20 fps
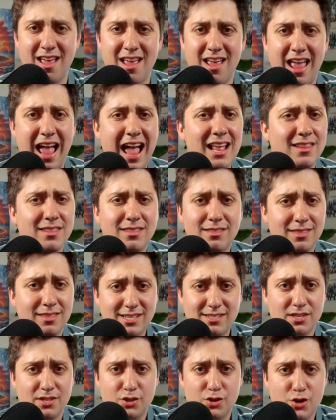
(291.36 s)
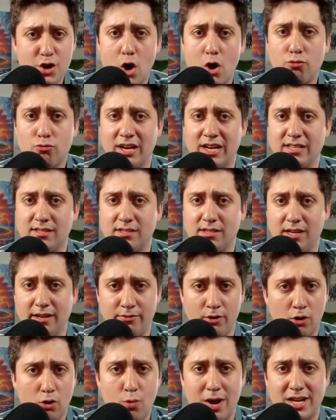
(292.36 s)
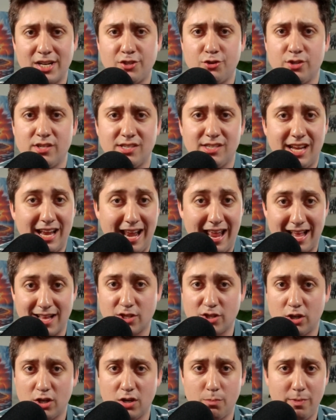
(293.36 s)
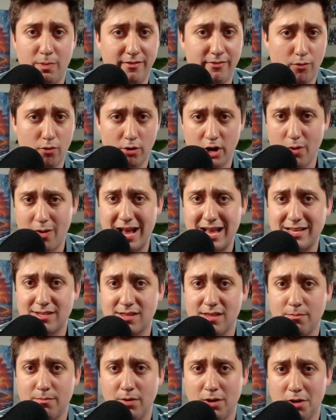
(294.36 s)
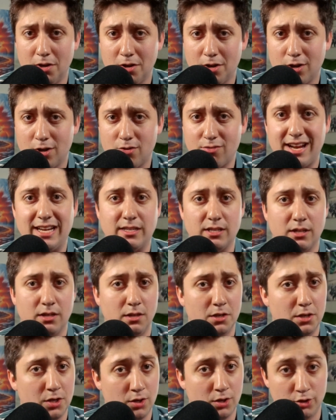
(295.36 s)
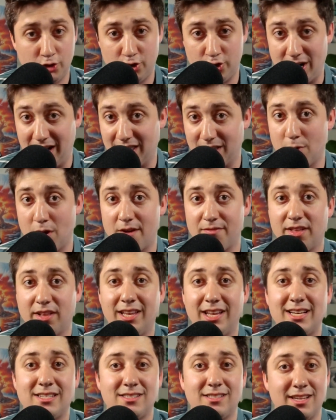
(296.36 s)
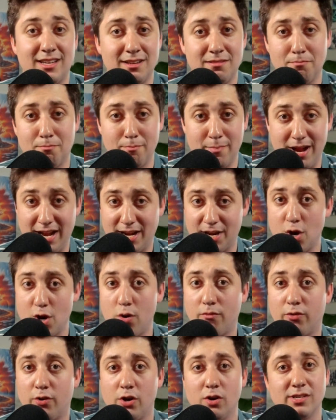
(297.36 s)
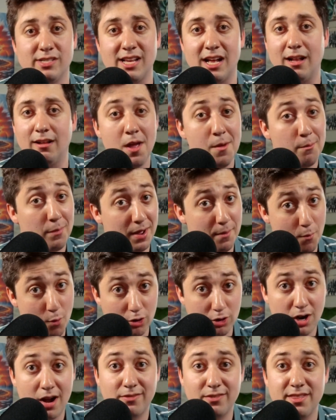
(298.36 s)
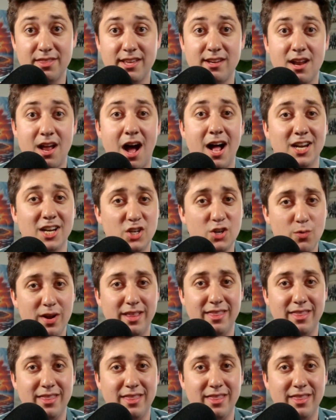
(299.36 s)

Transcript: And this is no risk. If your questions get answered before you ask them, great check them off the list and make a note for yourself. But more often than not, doing